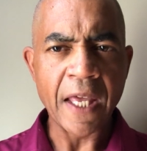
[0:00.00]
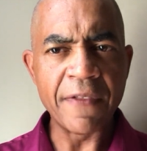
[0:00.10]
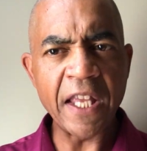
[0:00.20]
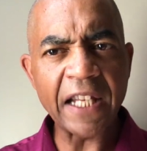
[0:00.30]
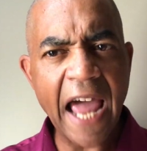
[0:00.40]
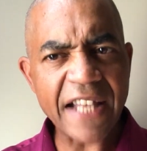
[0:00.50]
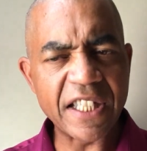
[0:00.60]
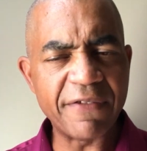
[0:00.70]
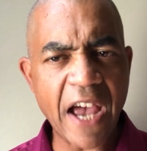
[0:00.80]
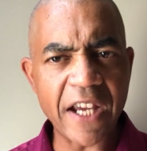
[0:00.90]
And then last,
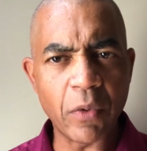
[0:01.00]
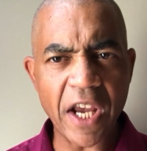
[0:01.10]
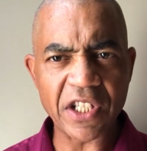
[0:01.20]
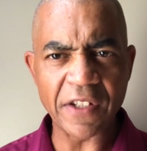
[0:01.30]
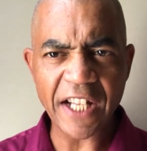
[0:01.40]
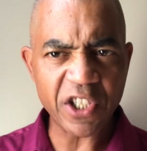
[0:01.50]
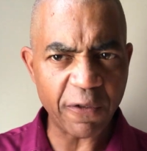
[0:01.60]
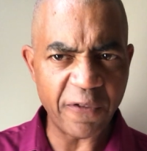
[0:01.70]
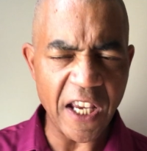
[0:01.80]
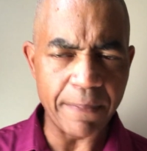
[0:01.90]
evaluation. That's your
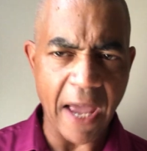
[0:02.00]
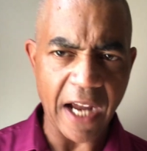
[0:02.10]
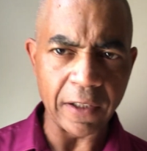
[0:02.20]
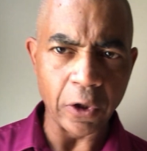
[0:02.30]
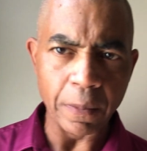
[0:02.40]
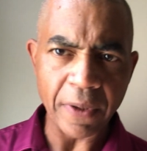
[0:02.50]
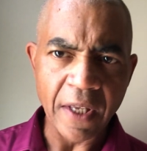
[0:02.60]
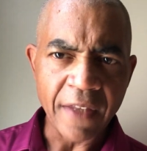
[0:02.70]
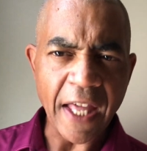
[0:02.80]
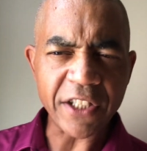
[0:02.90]
feedback loop.
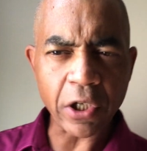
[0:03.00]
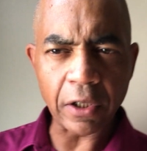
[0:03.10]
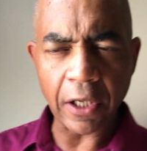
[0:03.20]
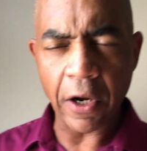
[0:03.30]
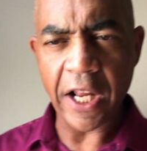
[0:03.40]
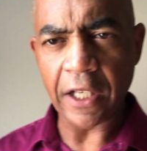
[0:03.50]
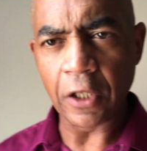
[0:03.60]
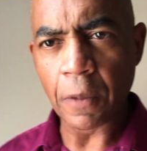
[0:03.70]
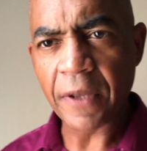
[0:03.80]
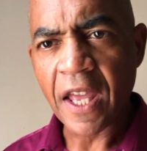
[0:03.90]
That's your learning
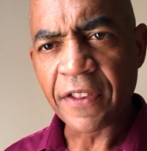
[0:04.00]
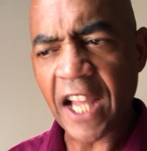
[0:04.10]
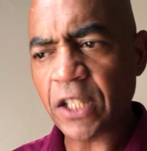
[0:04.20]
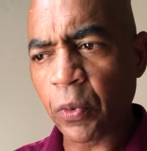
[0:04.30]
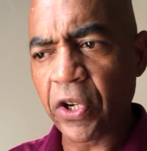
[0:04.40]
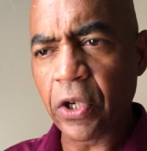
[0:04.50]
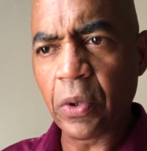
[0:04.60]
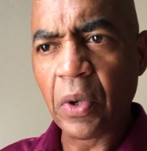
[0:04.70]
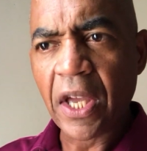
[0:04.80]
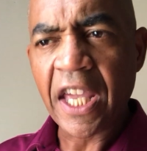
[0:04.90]
loop. That's where
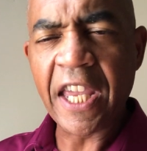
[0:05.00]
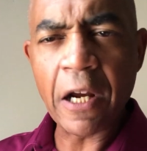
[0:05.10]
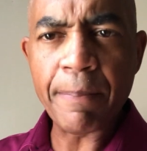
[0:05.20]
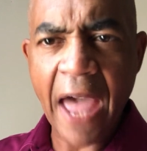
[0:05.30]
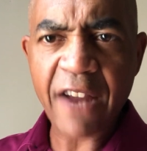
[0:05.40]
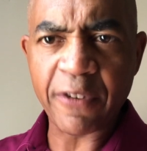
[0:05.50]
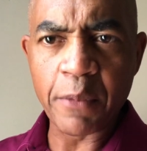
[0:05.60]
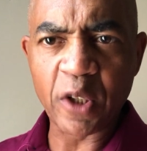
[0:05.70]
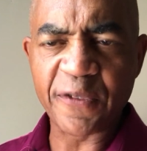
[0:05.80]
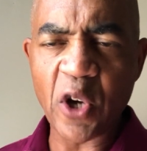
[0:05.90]
you hear back from
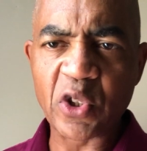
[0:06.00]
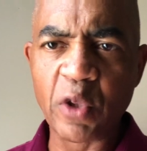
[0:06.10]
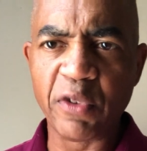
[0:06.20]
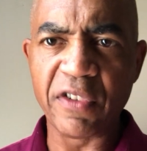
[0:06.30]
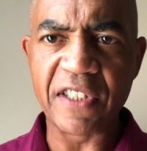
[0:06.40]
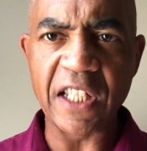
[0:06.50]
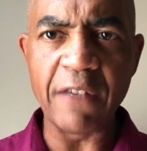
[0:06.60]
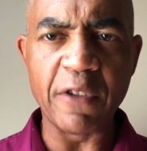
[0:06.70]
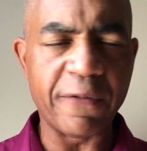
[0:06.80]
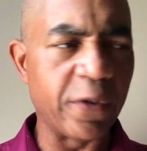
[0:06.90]
those folks who've
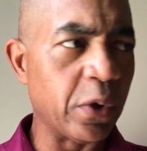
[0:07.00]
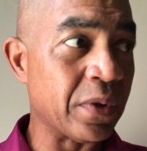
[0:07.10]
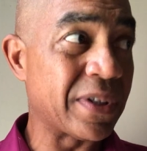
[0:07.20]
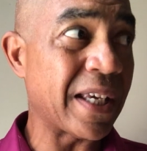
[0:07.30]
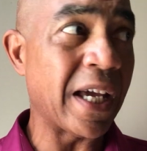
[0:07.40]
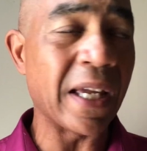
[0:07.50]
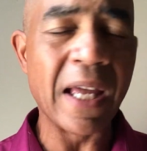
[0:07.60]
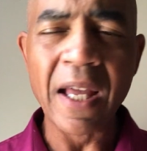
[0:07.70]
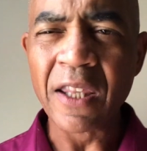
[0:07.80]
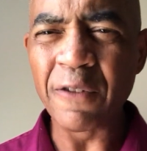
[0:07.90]
received the food and
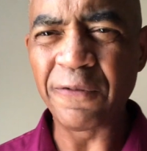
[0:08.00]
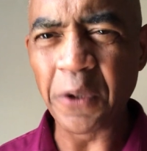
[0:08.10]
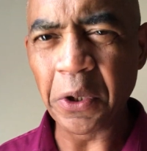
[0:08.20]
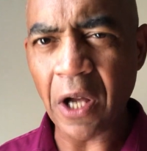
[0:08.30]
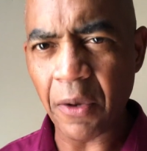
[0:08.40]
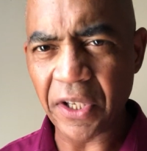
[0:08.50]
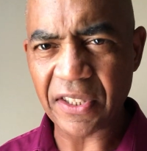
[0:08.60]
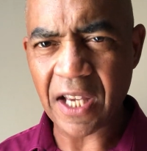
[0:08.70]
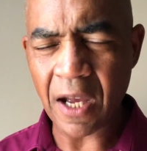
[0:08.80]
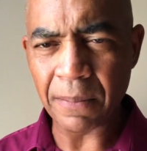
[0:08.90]
saying, the food
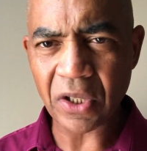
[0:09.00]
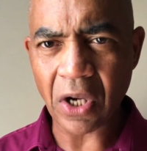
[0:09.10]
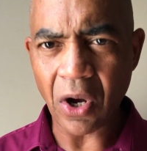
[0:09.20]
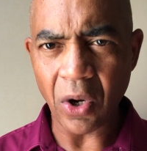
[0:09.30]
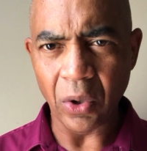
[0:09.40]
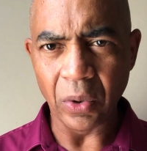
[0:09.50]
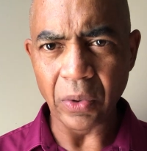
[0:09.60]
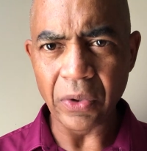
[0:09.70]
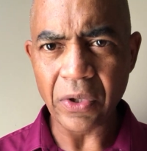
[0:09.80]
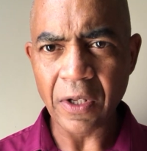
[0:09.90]
always comes
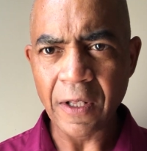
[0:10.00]
cold.